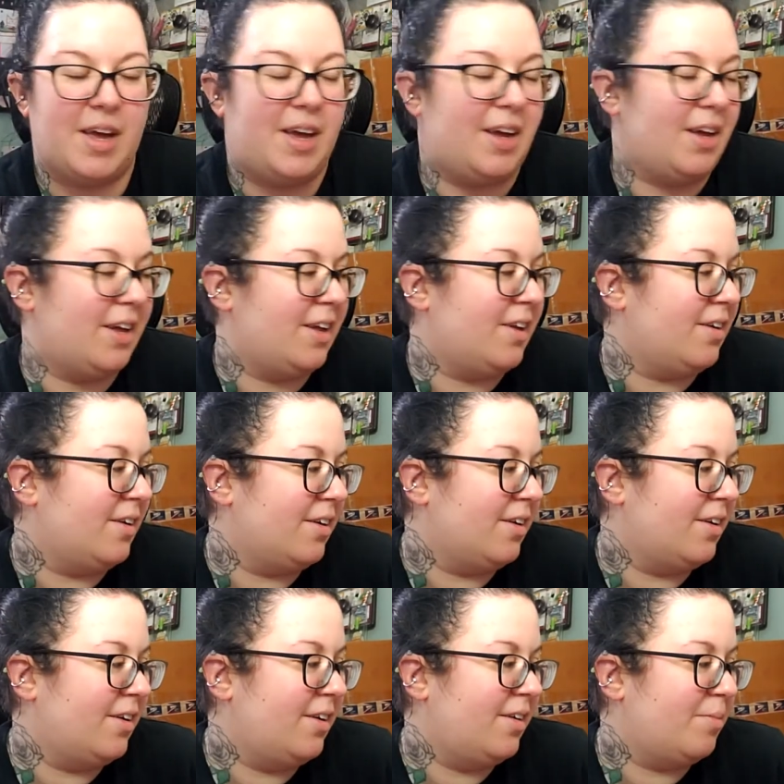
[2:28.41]
and
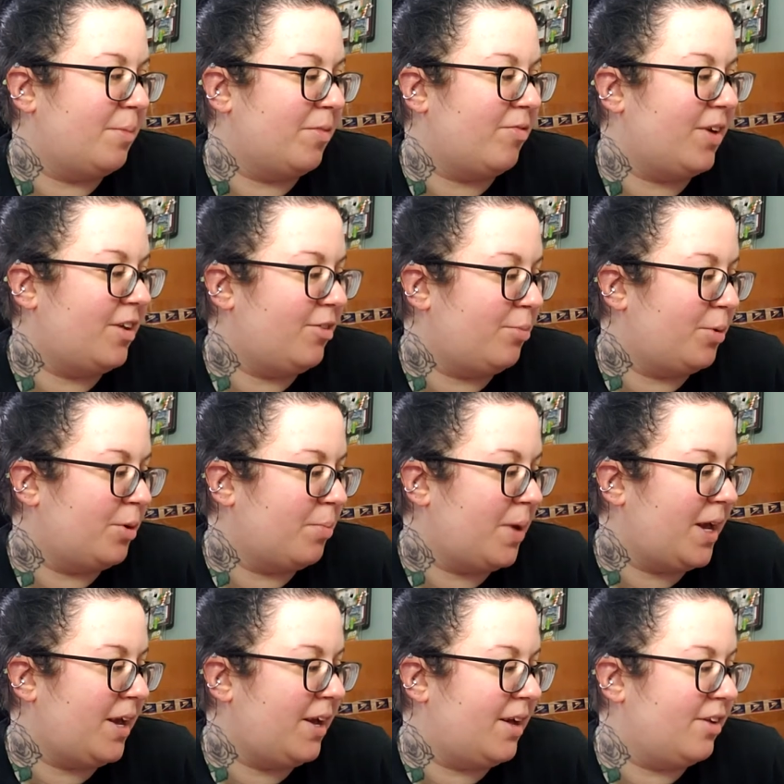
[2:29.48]
my Facebook
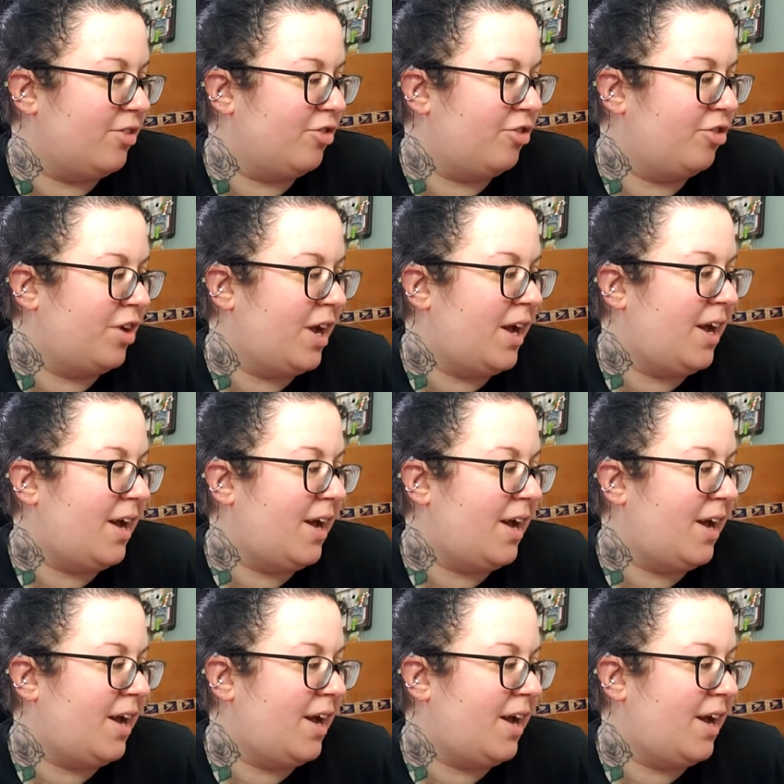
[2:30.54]
page,